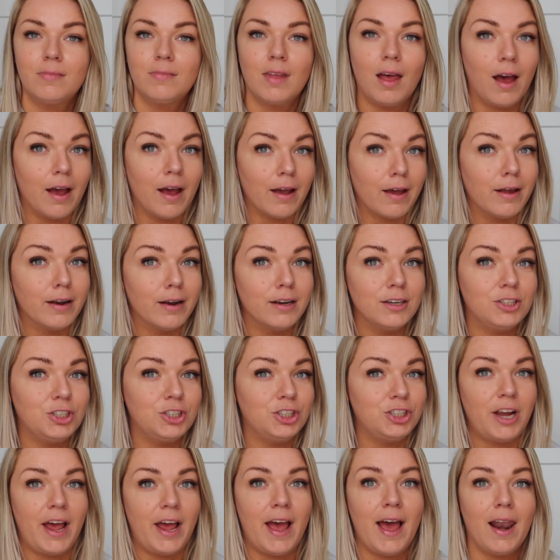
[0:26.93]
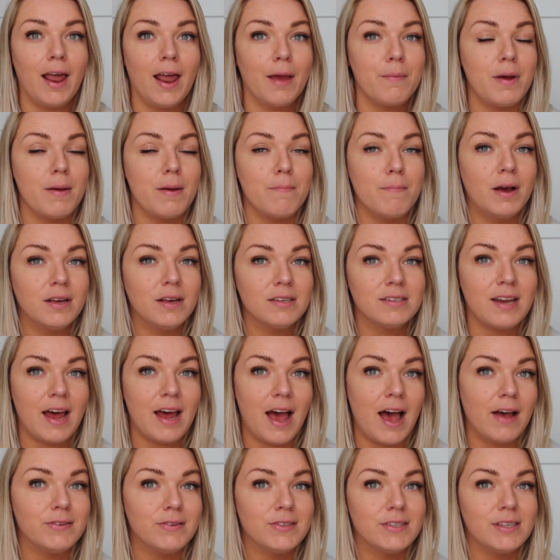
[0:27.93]
I kind of share like my
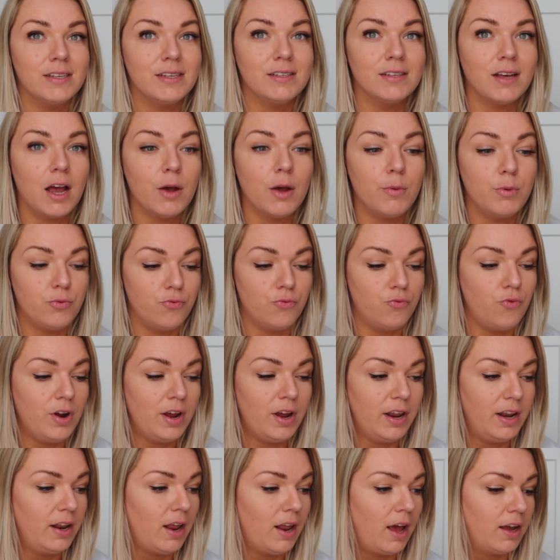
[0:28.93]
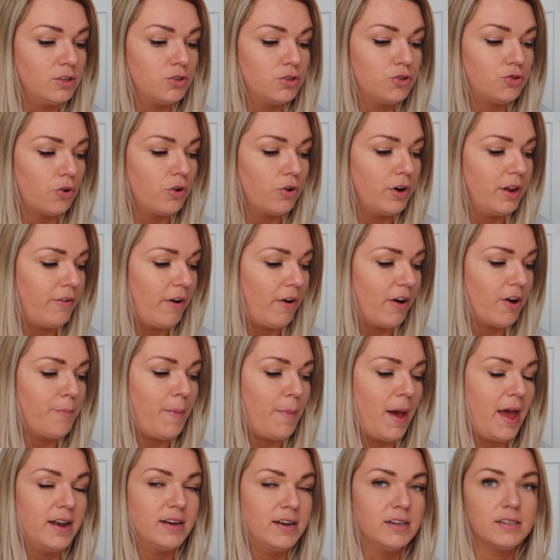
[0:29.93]
must-haves, things that I would really like strongly
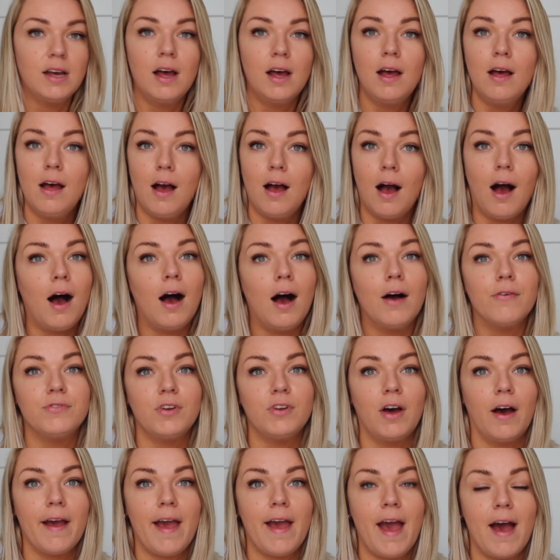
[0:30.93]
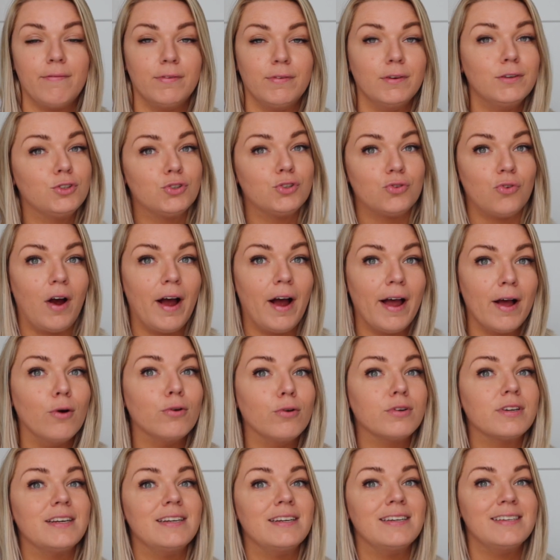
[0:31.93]
recommend after I have
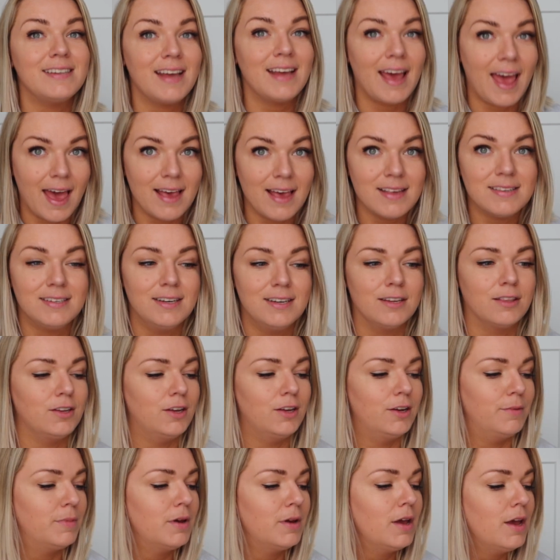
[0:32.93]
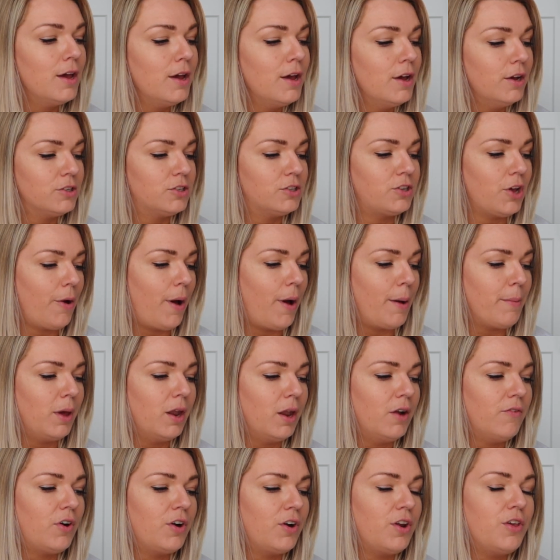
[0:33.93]
trialed and tested them. So I'm
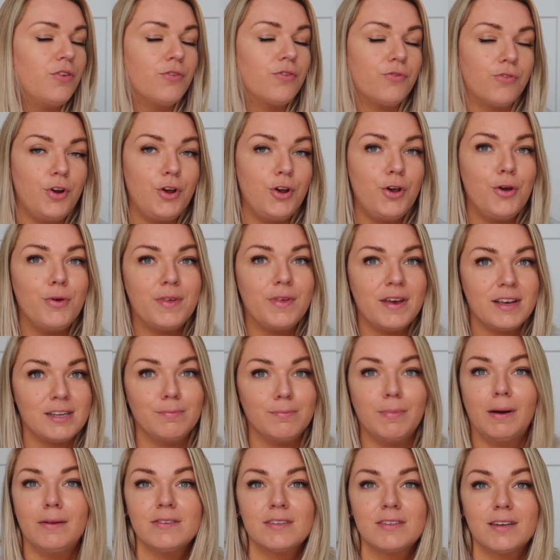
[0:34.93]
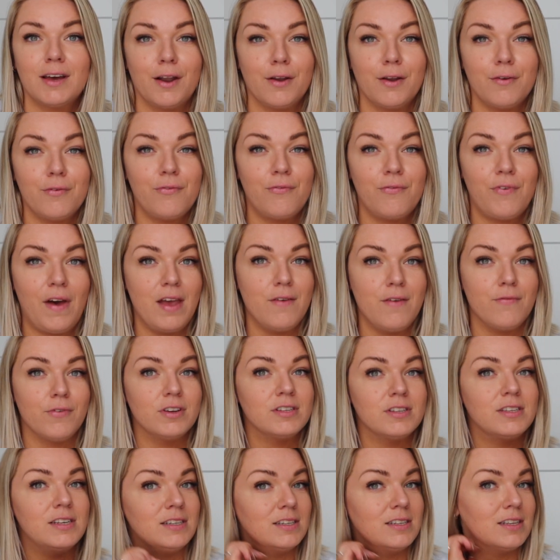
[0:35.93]
going to run you through this month's kind of
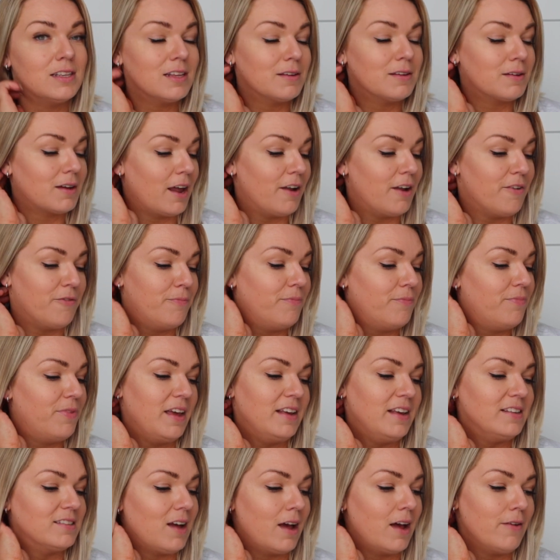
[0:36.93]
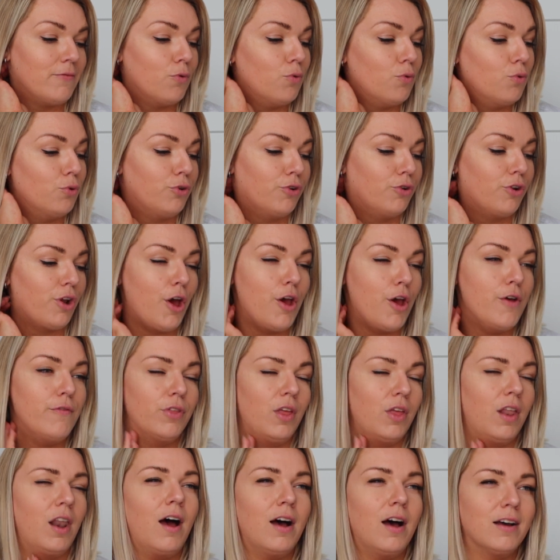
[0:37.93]
favourites. These are the kind of things that I've ordered over
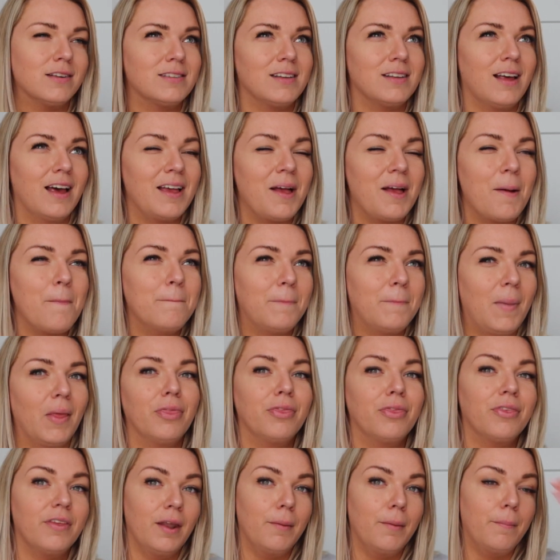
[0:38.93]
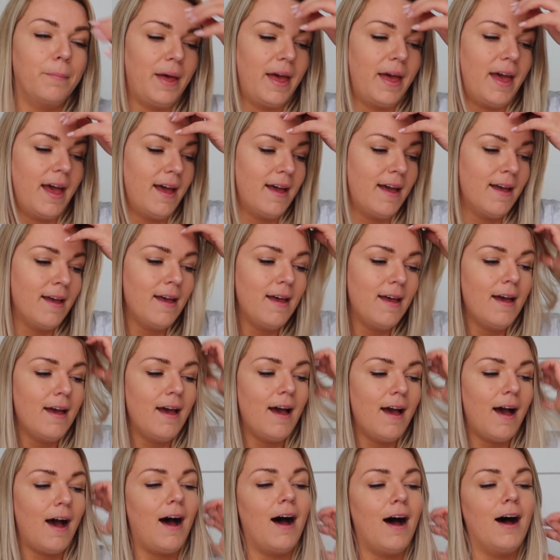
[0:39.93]
the last like month and a bit.
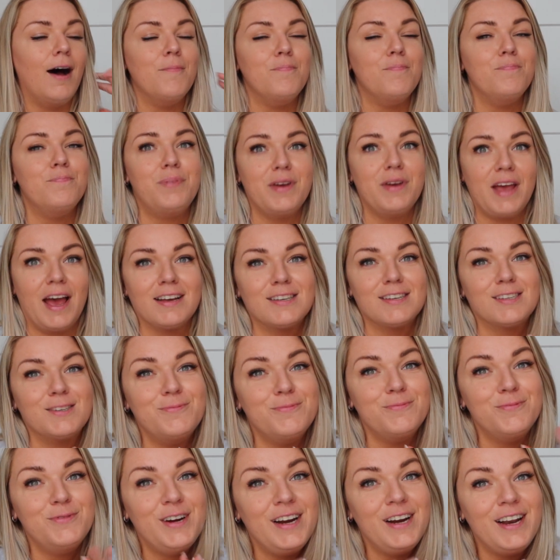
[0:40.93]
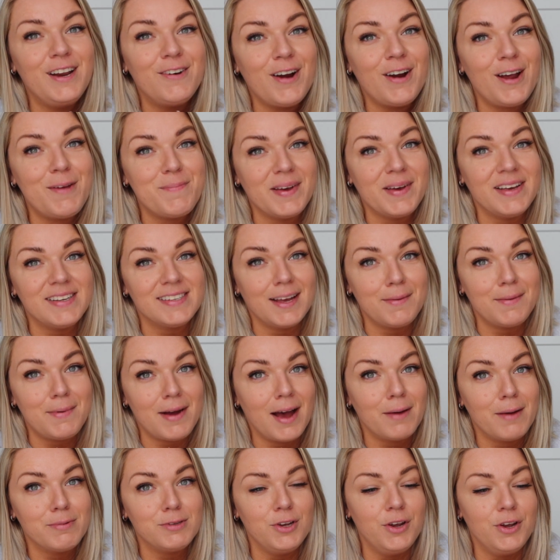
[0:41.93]
But yeah, some really great bits I'm
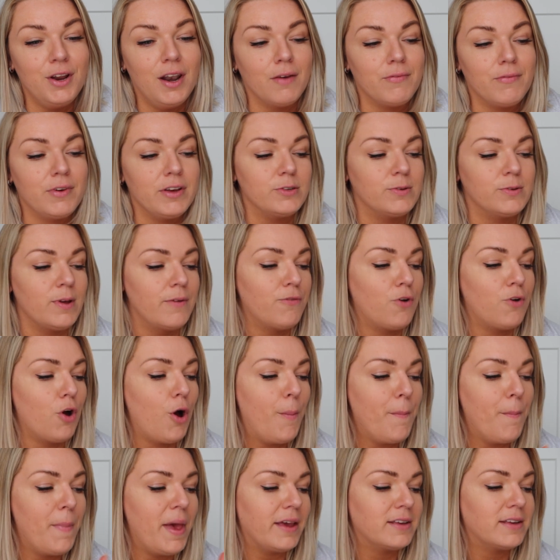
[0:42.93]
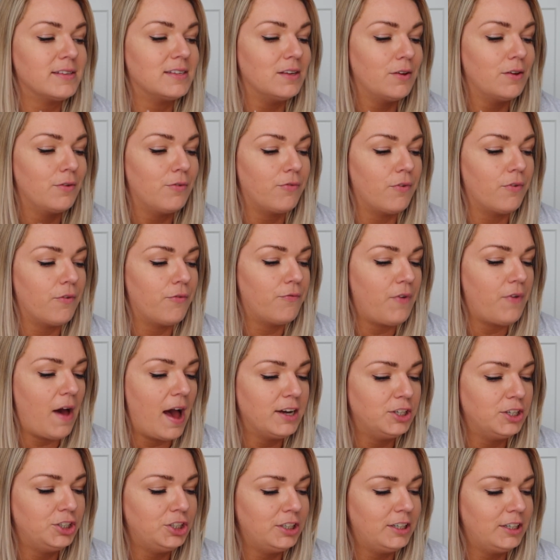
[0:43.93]
absolutely loving. So I've got a mix of
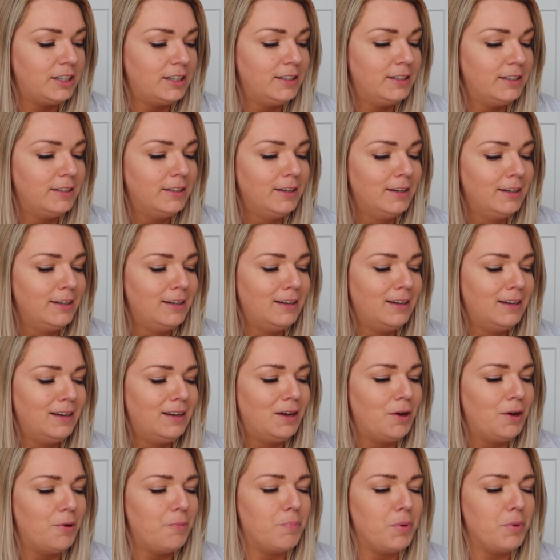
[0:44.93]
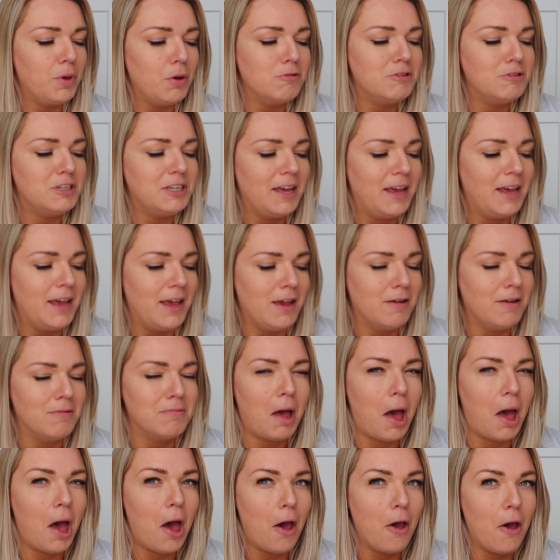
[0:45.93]
fashion, beauty,
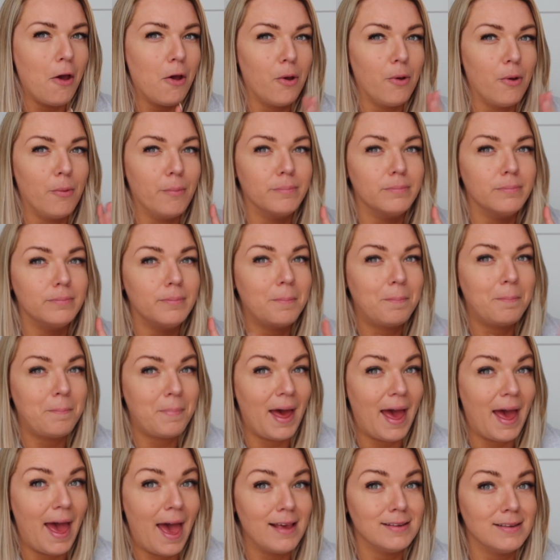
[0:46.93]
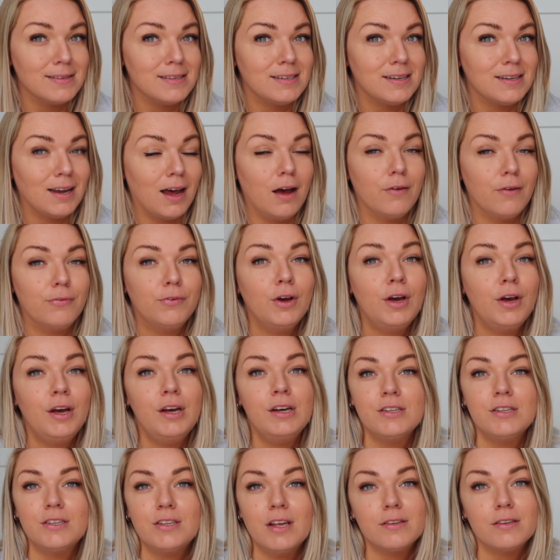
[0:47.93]
home, pet stuff.
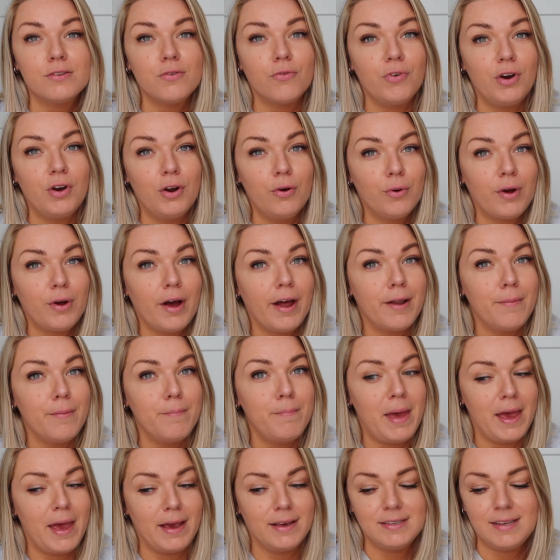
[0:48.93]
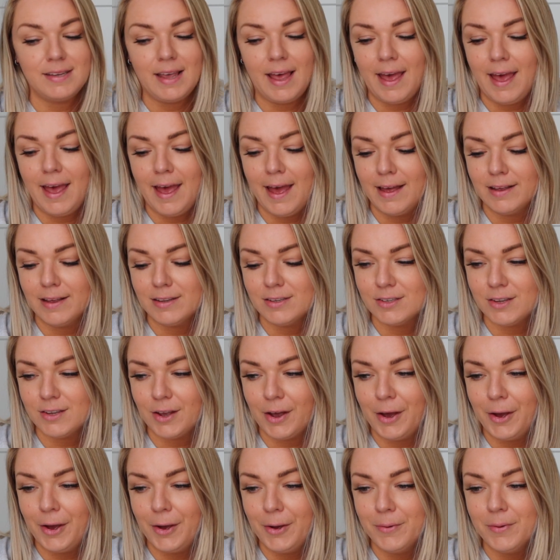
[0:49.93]
So there's a real kind of mix here.
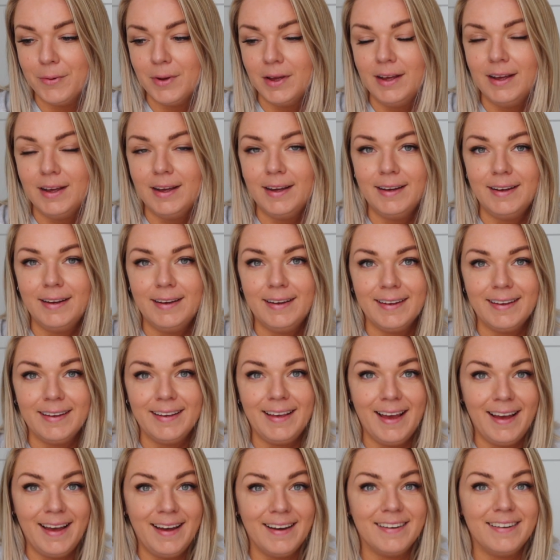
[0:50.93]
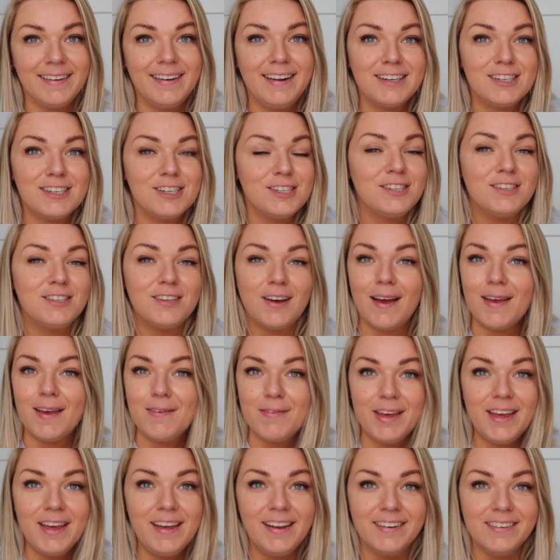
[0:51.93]
So yeah, let's just dive
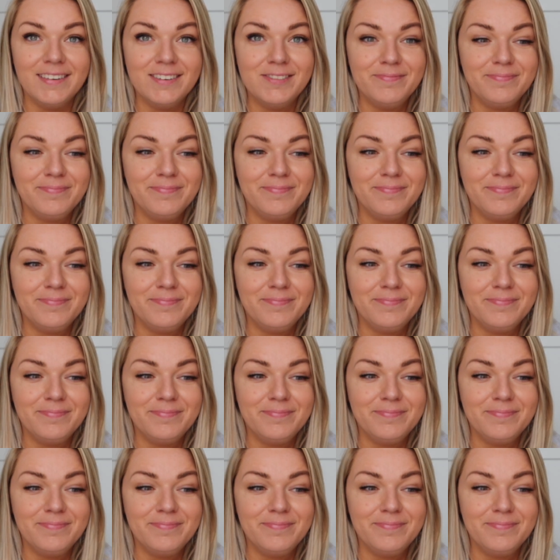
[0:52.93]
in.